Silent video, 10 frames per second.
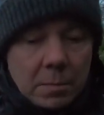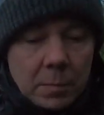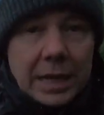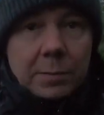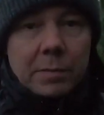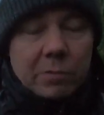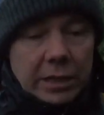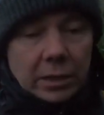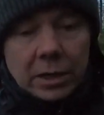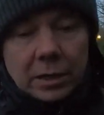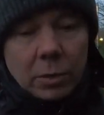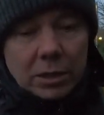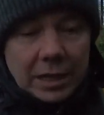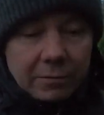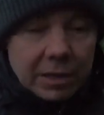but that's been really good it
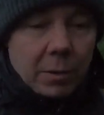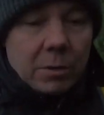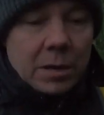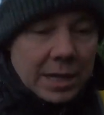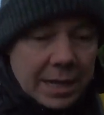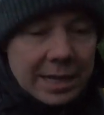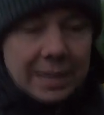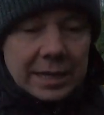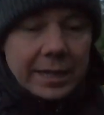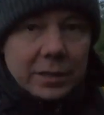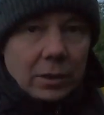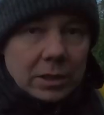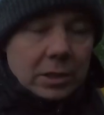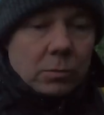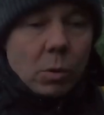works out really well it's
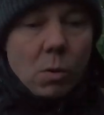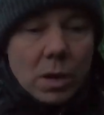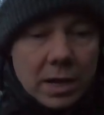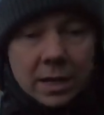nice walk